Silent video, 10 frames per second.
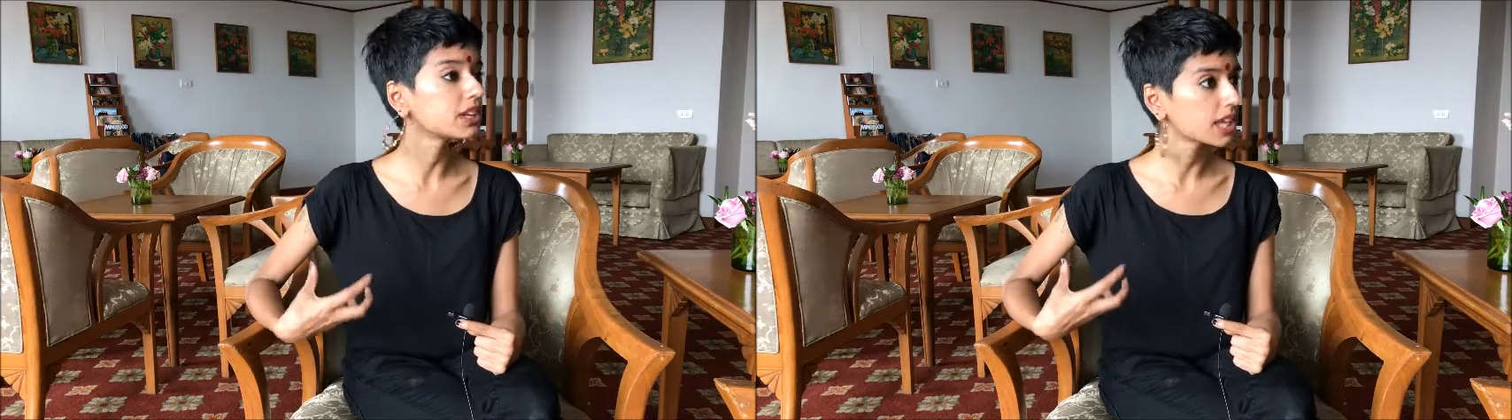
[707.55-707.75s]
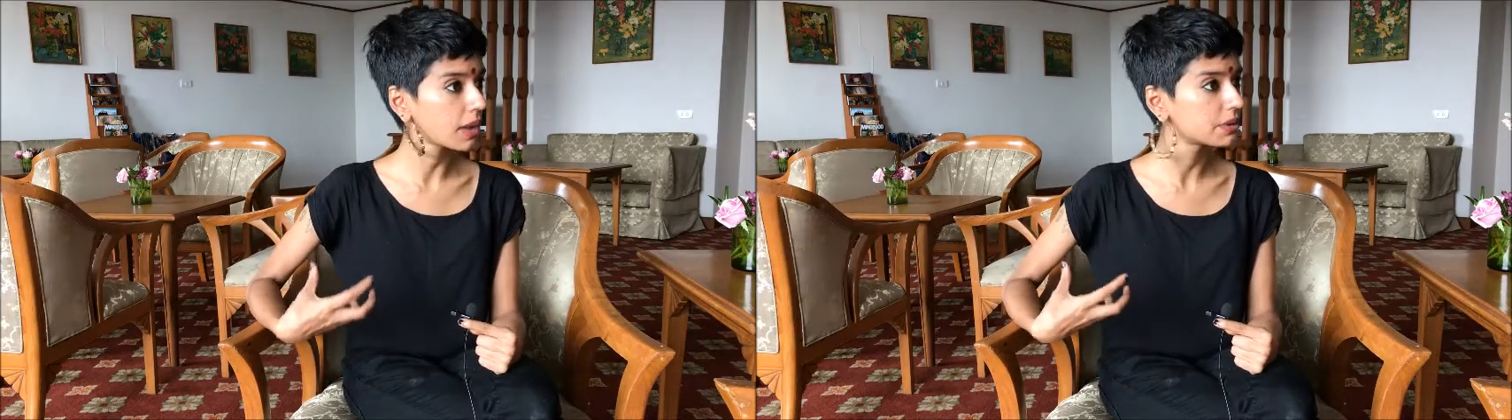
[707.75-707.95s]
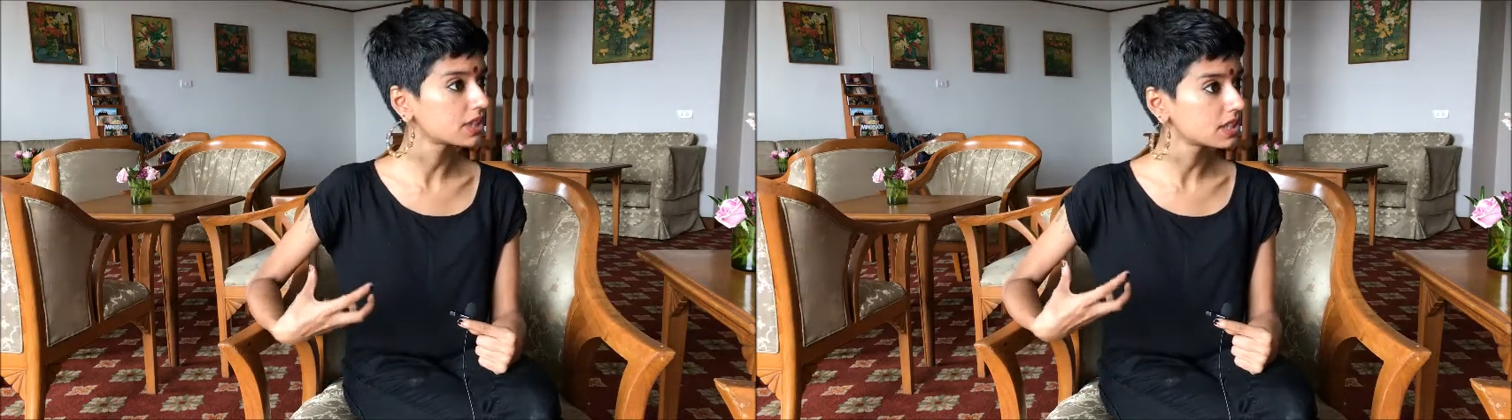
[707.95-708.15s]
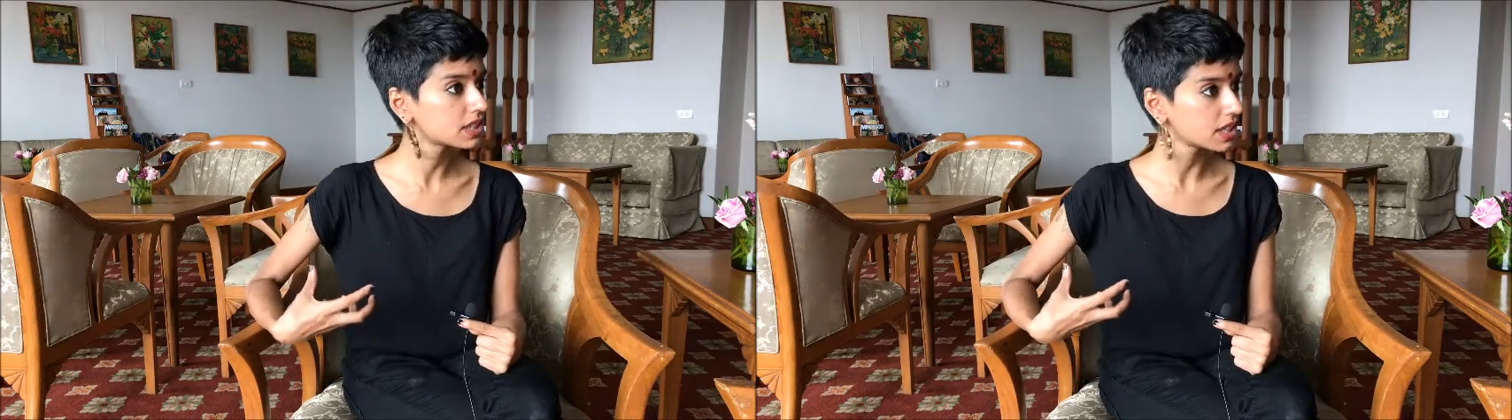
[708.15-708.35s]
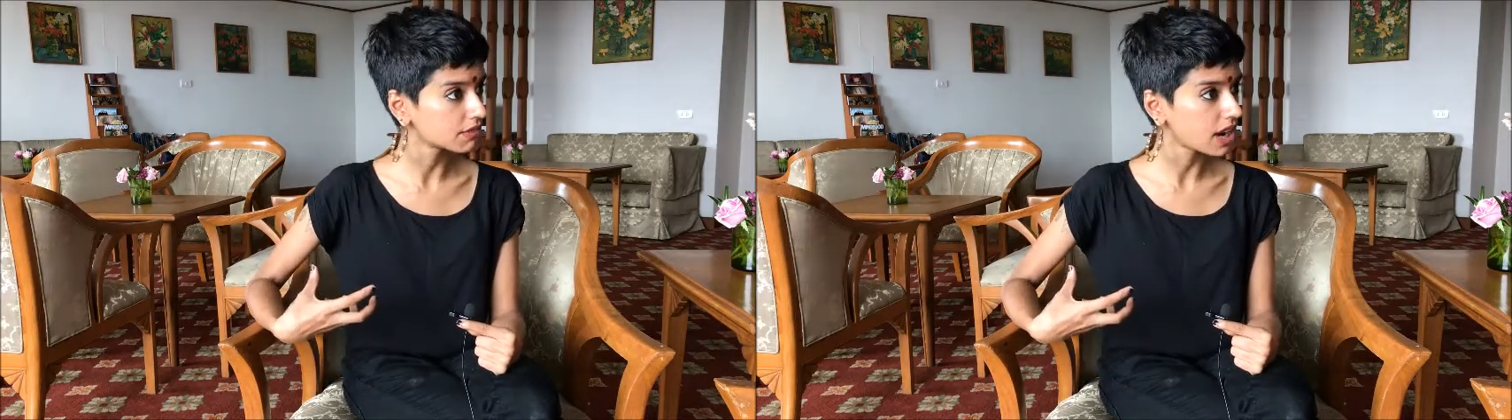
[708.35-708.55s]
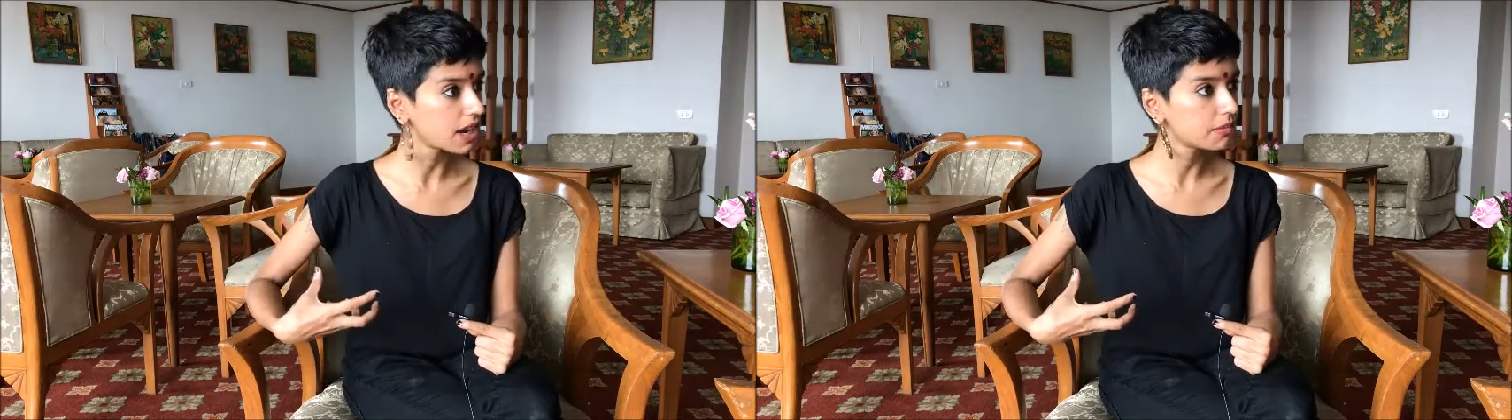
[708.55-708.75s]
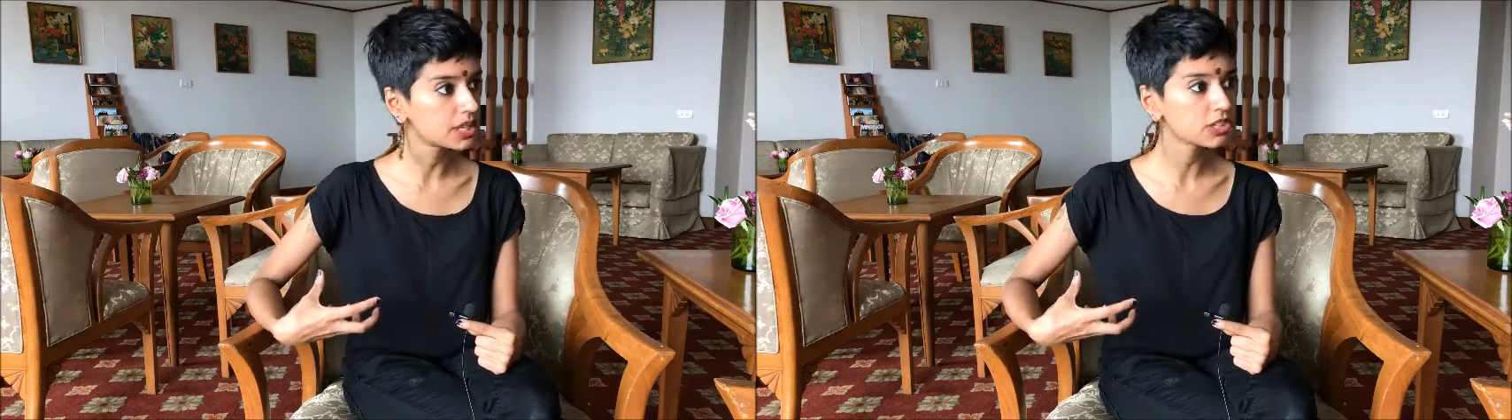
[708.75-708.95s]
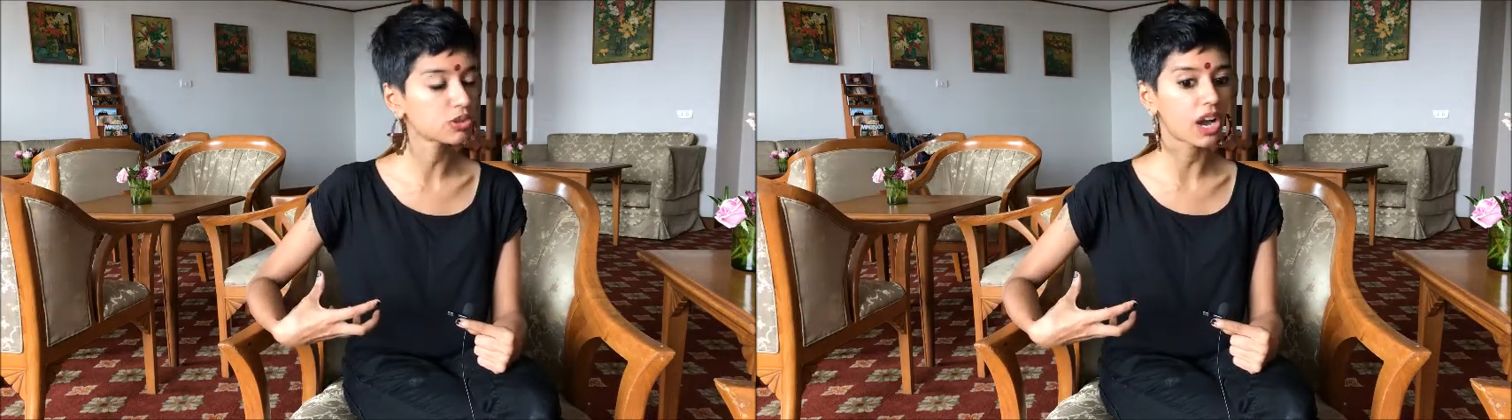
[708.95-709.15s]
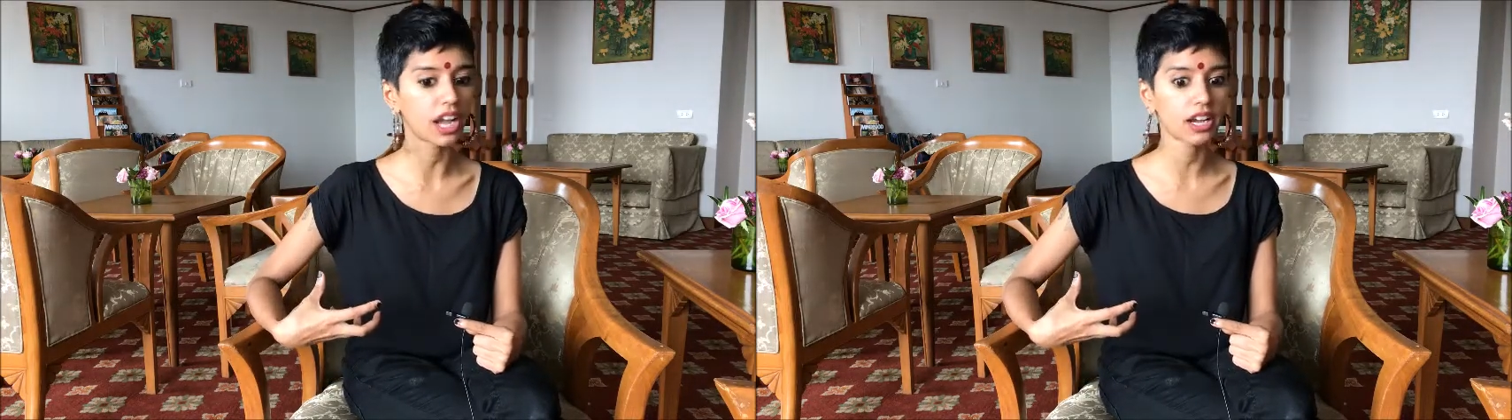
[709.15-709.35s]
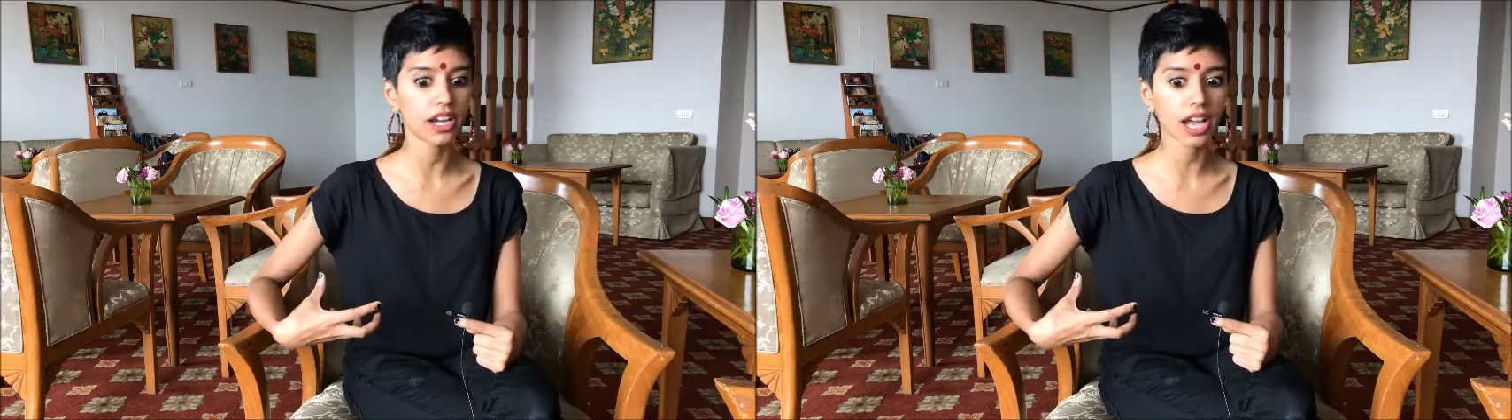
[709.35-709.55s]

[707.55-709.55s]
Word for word: a capitalist environment so i